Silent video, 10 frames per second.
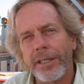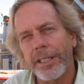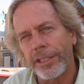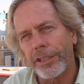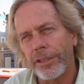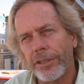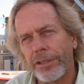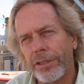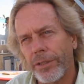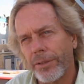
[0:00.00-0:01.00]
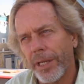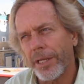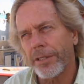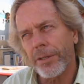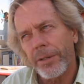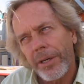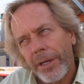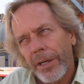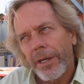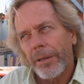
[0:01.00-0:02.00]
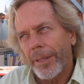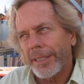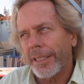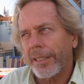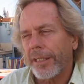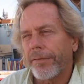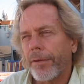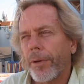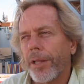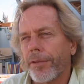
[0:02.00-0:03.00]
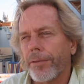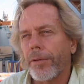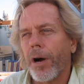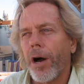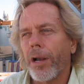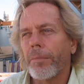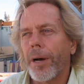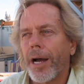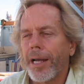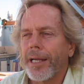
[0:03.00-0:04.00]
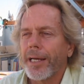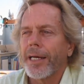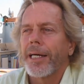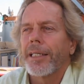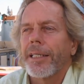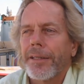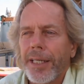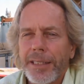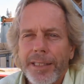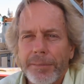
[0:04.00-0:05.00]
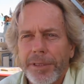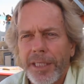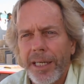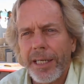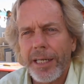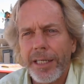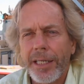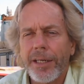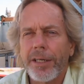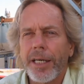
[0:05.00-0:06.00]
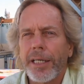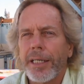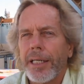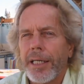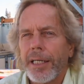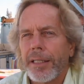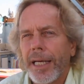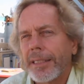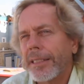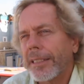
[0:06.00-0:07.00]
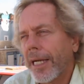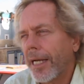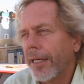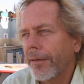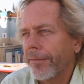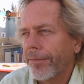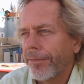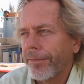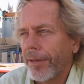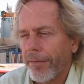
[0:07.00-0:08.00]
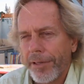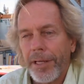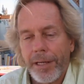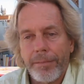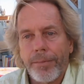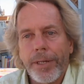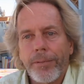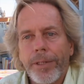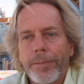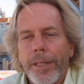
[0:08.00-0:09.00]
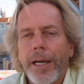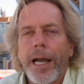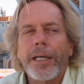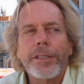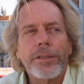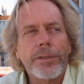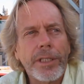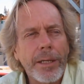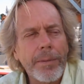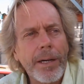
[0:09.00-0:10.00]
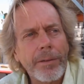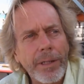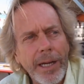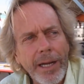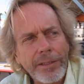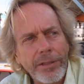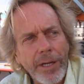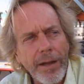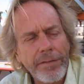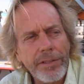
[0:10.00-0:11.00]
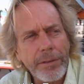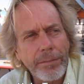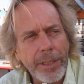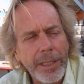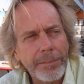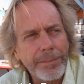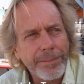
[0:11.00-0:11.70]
issues or things. So basically, if you went through all of my things I'm selling on the internet, that's kind of everything I'm bringing with me. I also have some